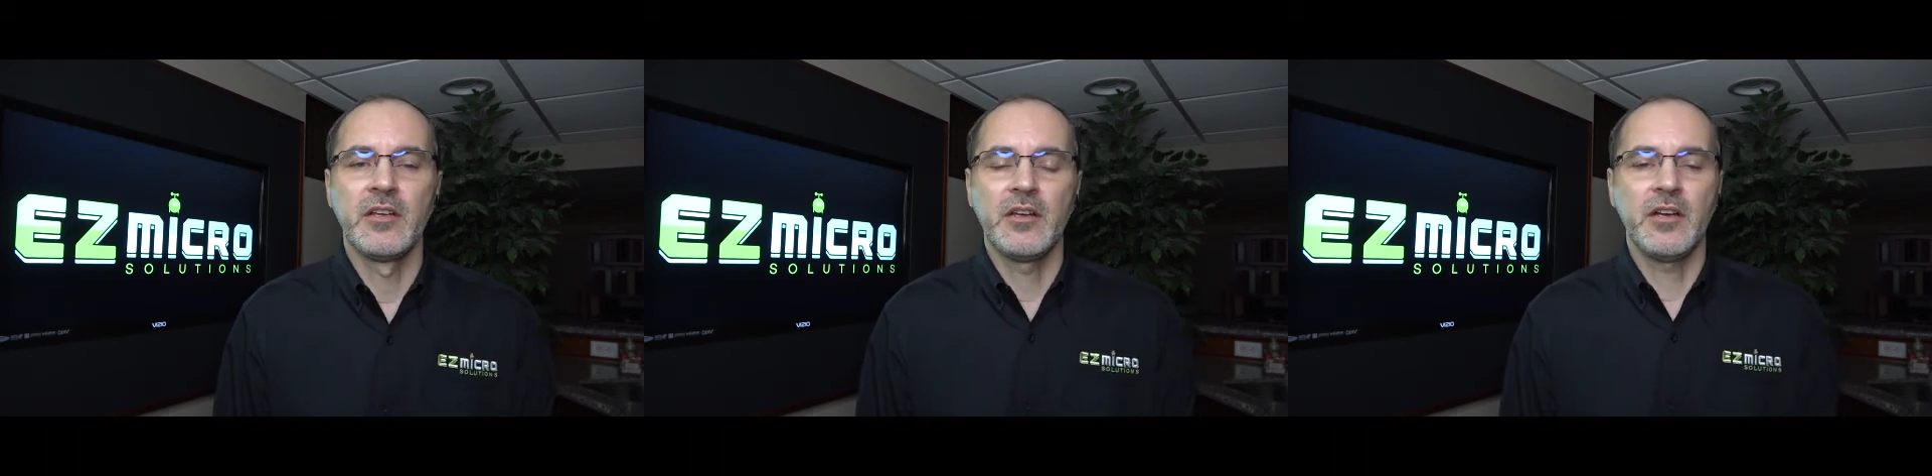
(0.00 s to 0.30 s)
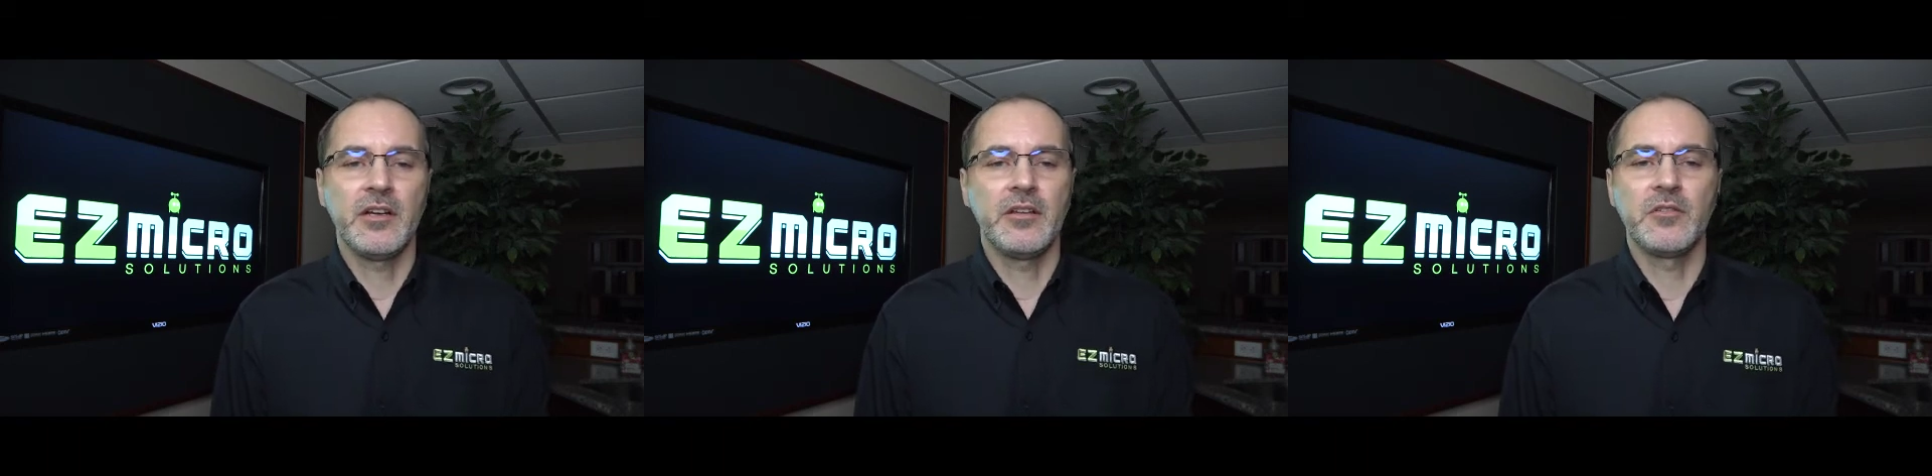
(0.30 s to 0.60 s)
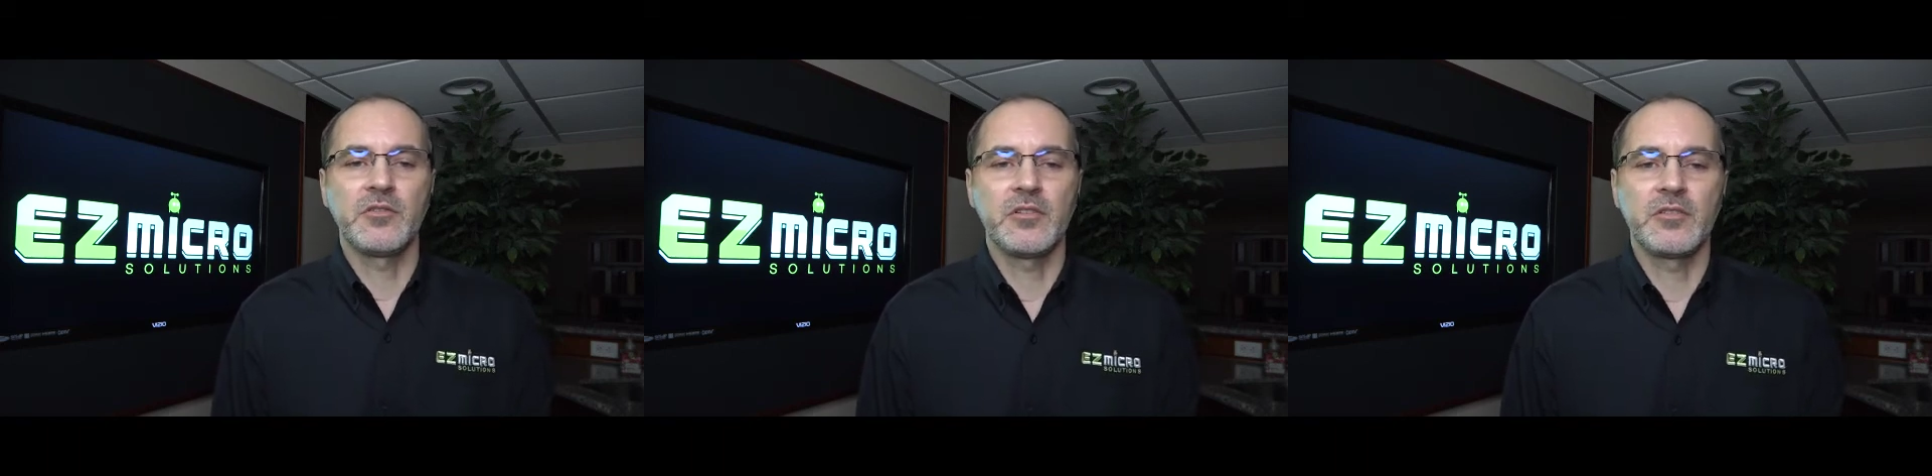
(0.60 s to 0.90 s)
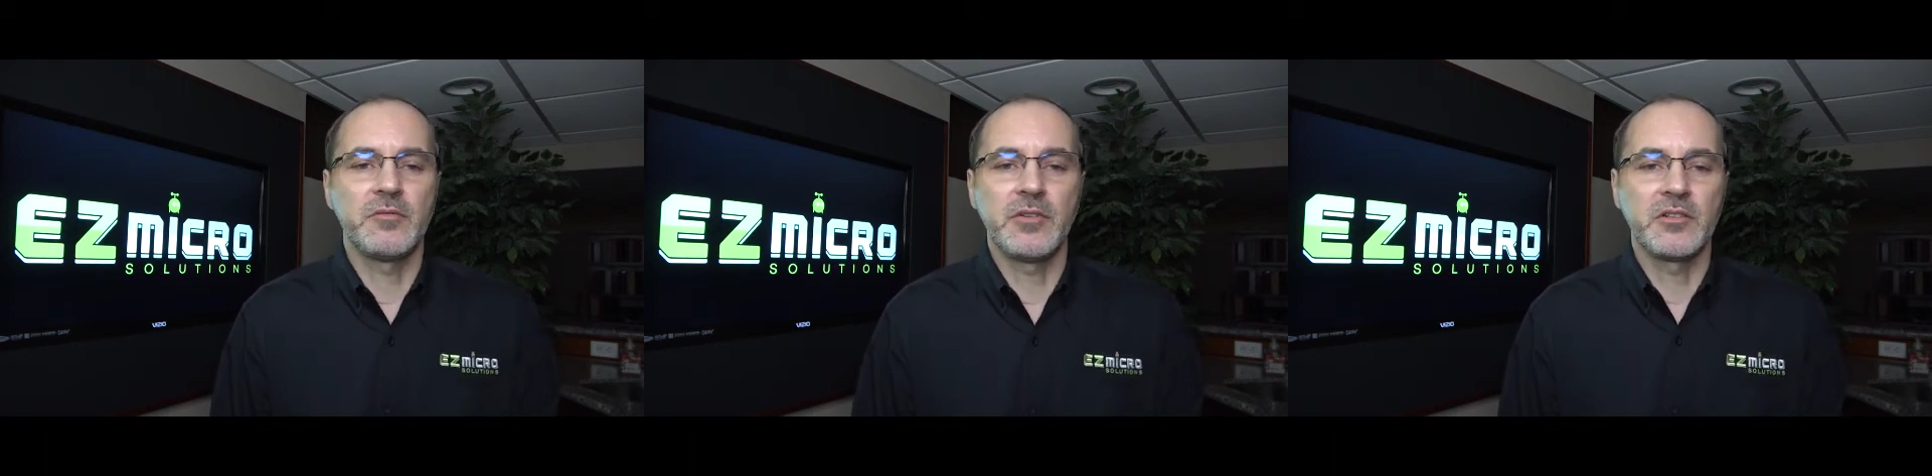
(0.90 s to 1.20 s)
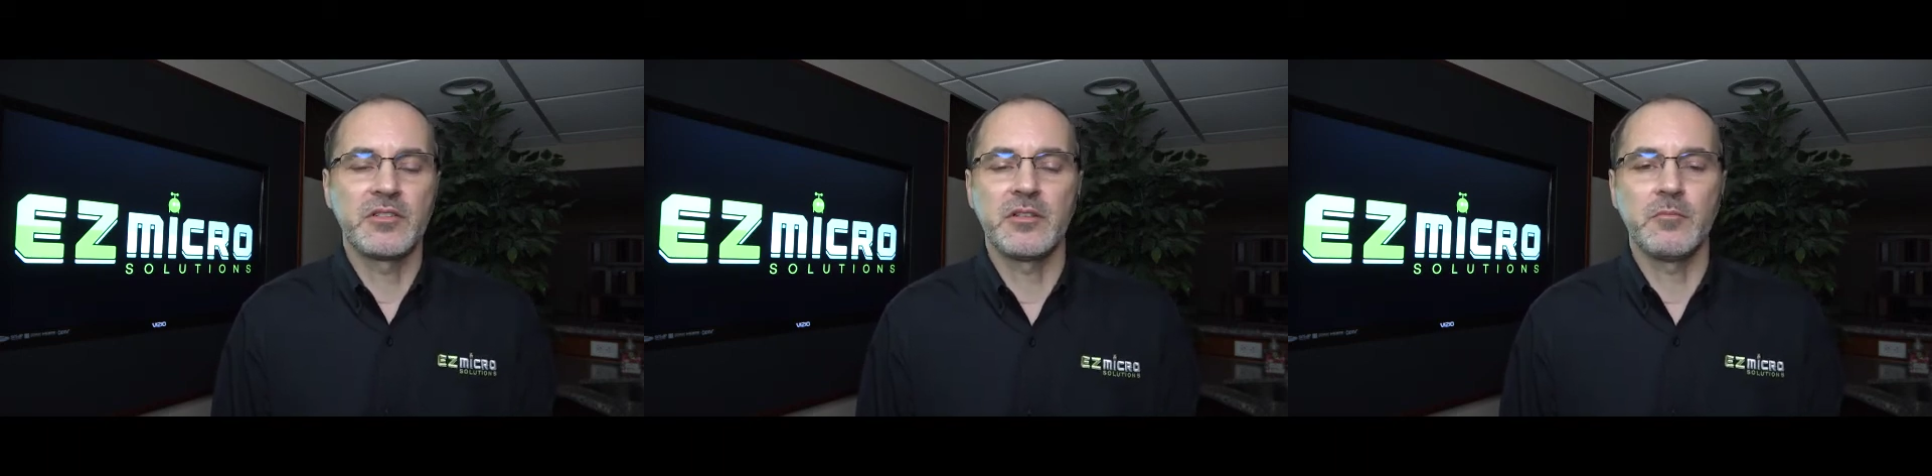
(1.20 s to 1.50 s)
There's also a
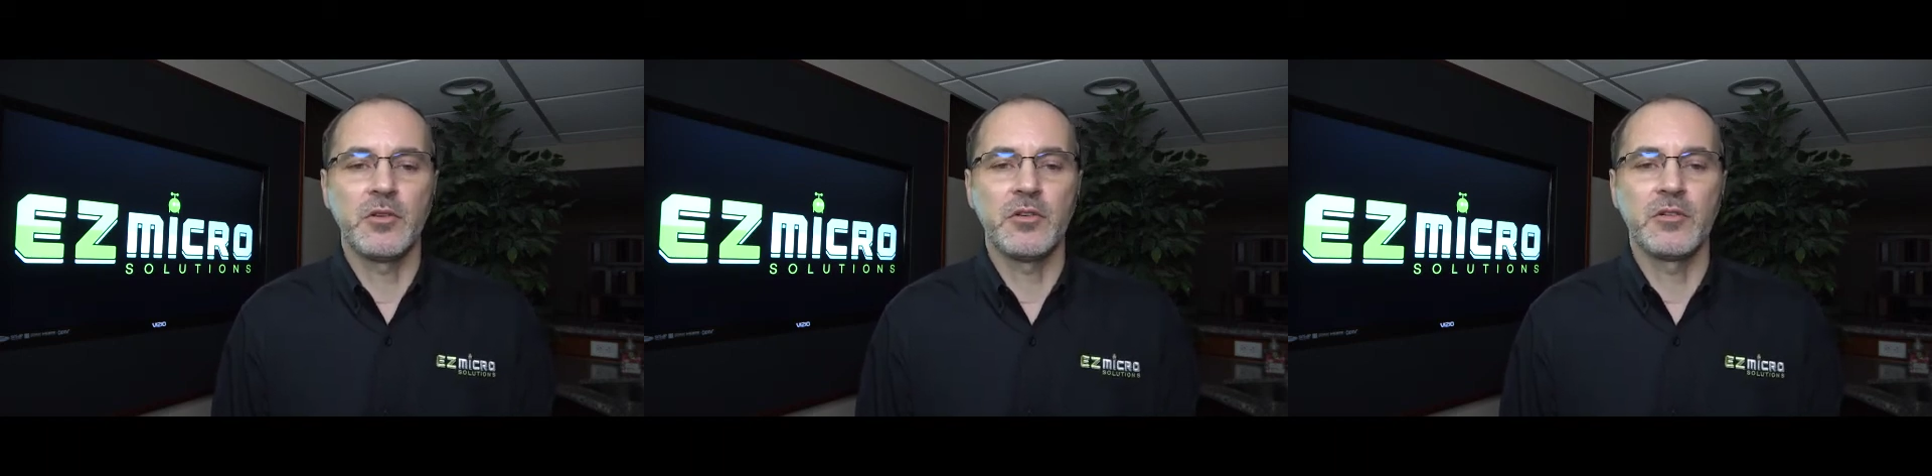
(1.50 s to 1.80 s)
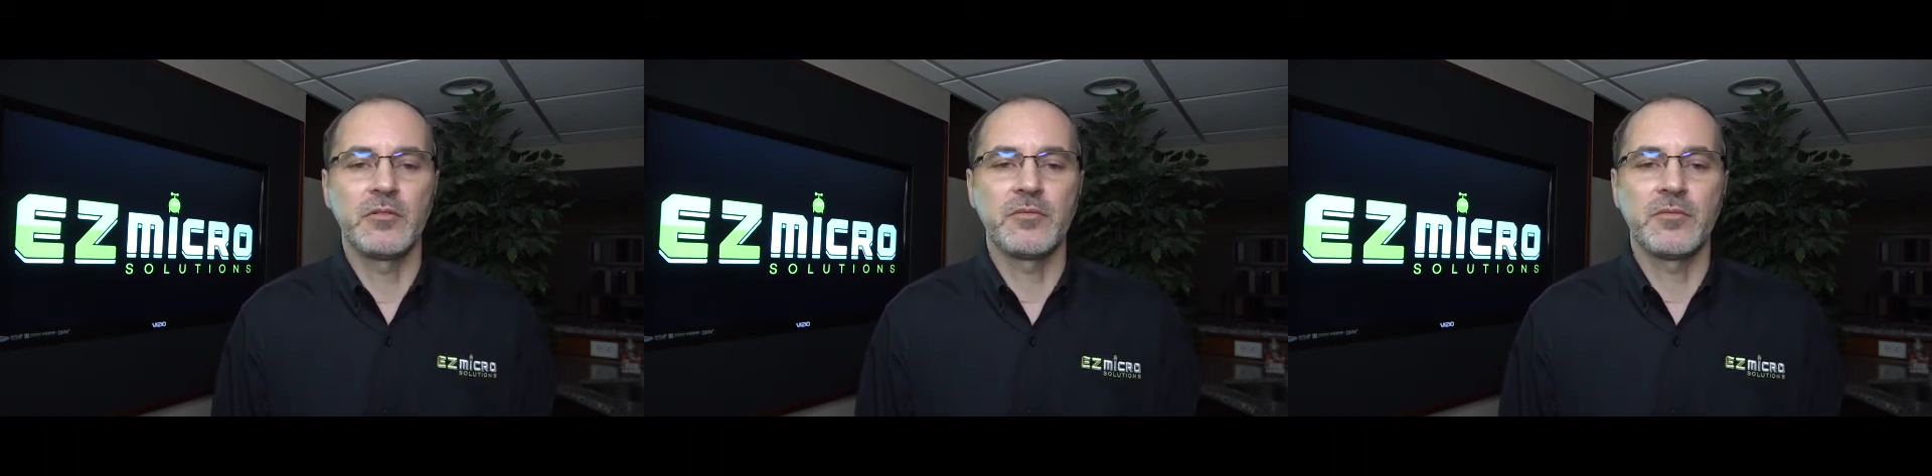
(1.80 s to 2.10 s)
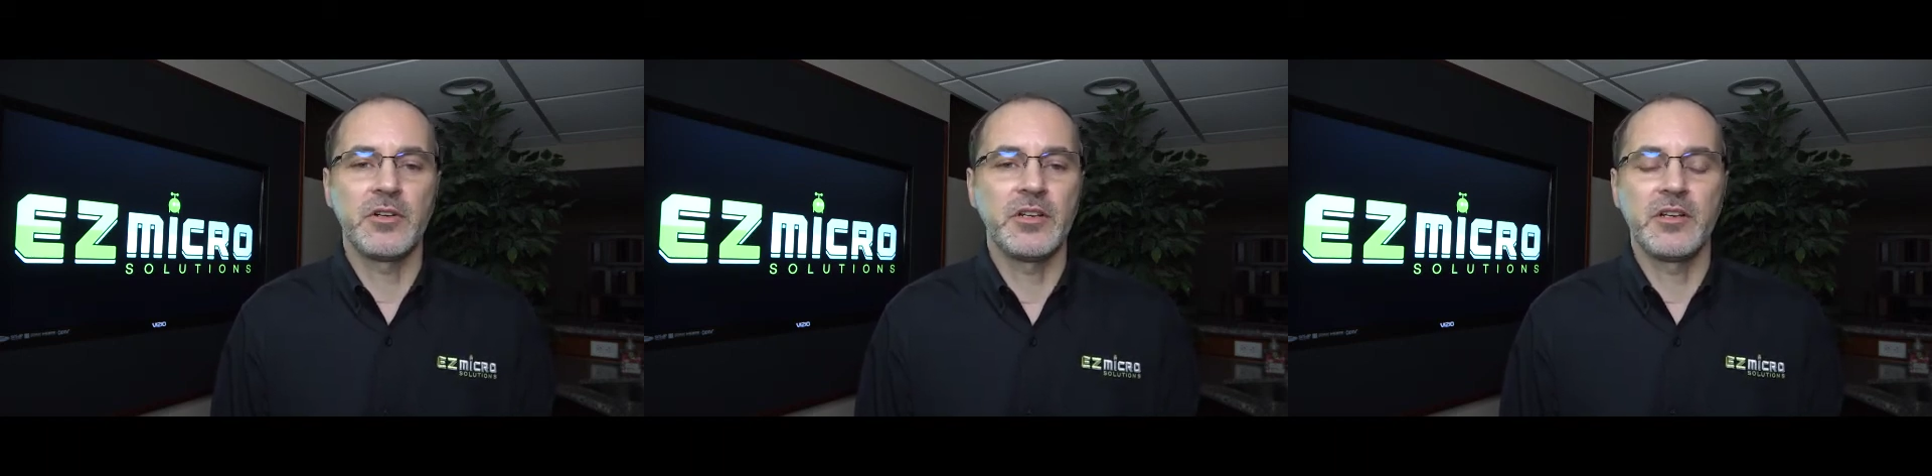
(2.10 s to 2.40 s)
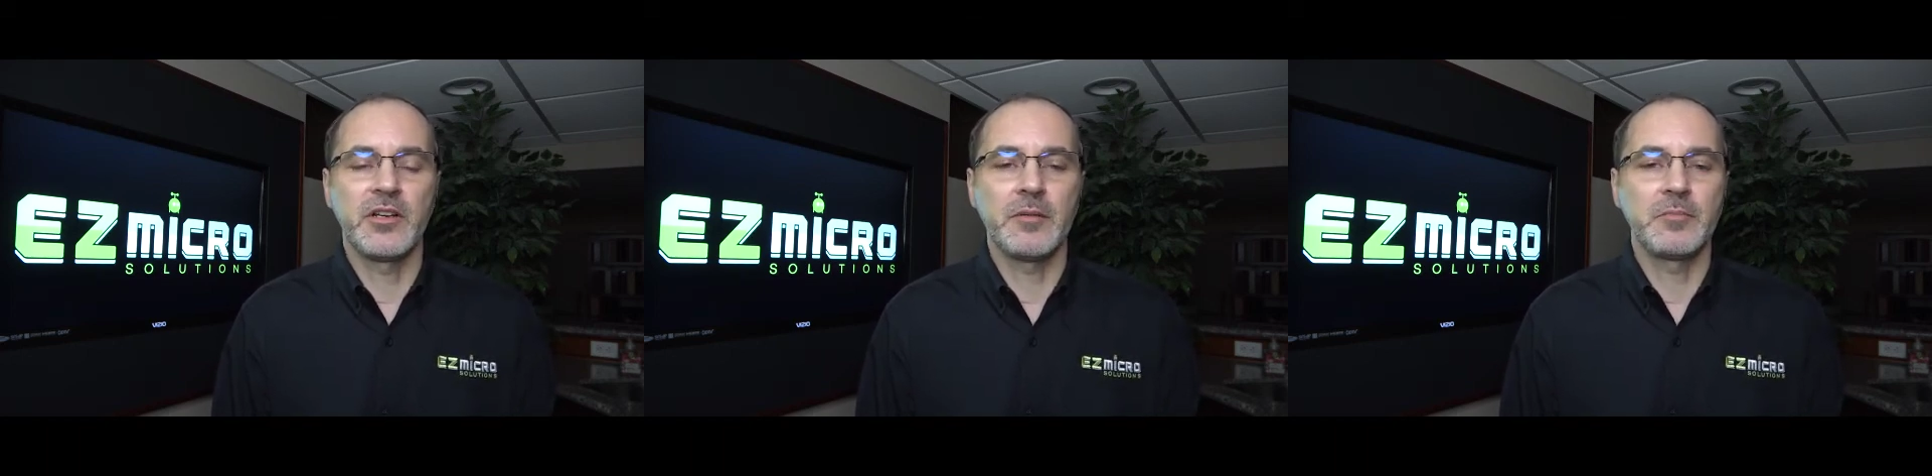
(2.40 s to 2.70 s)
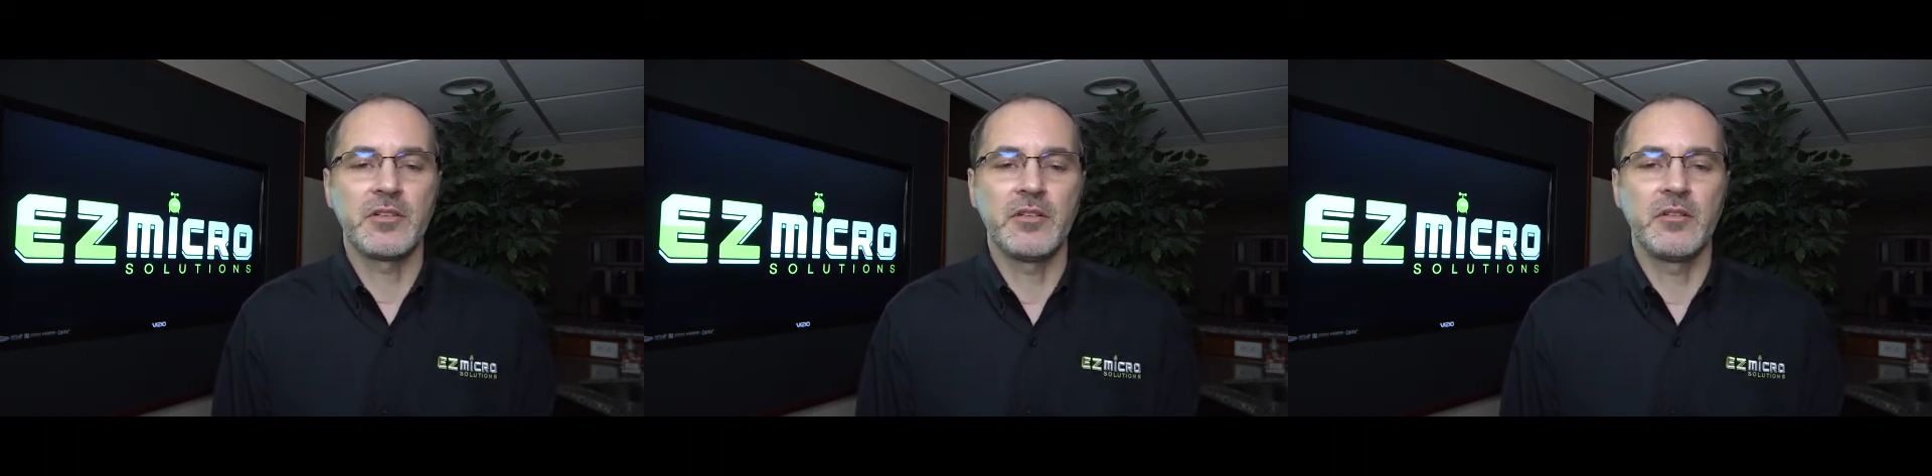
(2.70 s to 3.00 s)
very similar free
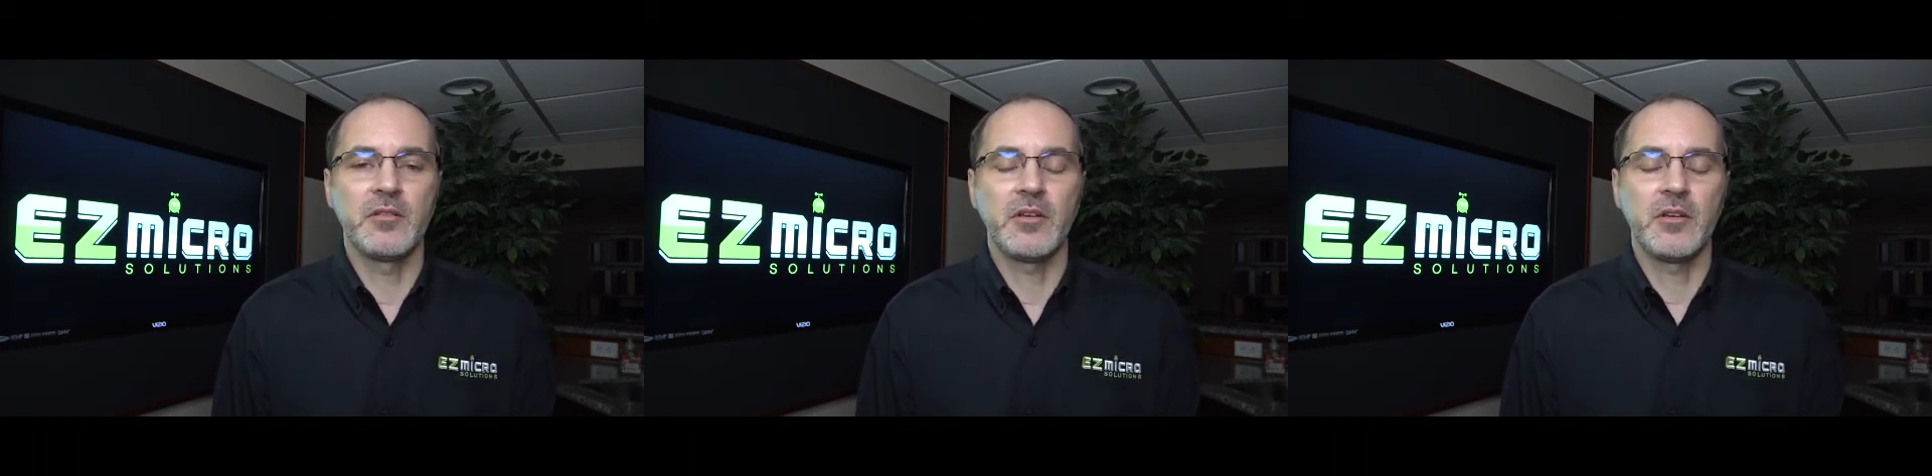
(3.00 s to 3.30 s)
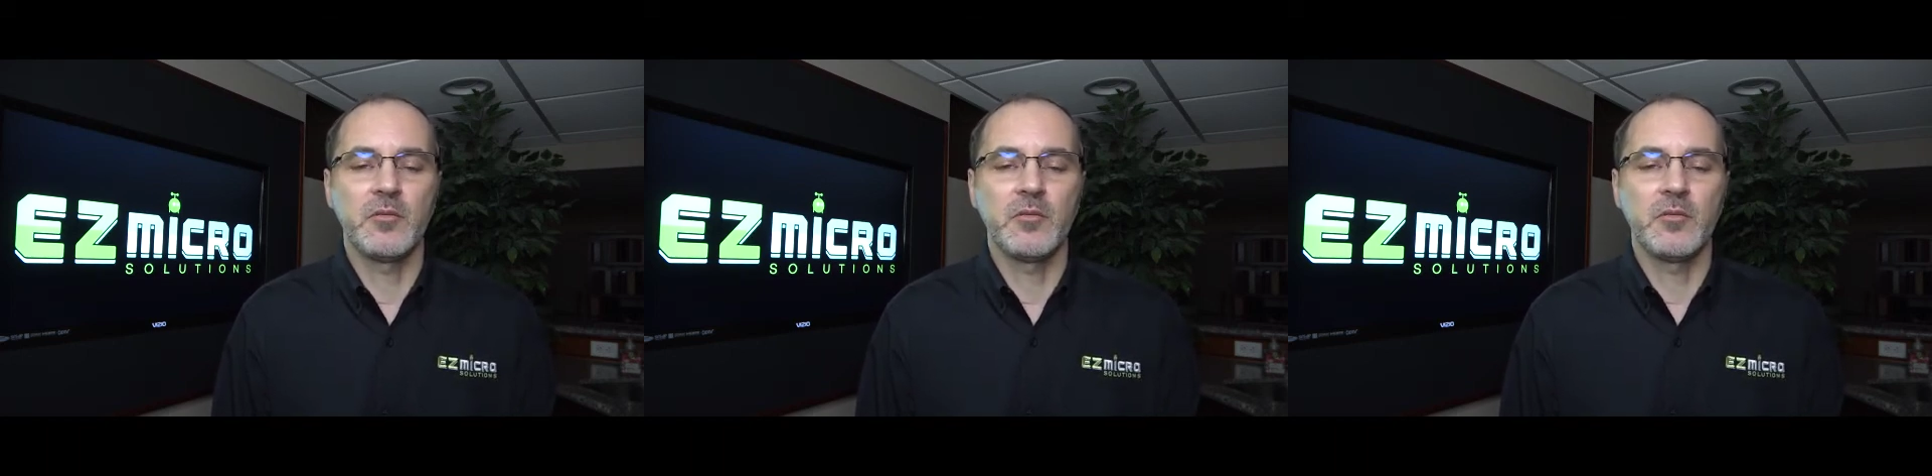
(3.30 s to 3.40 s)
option,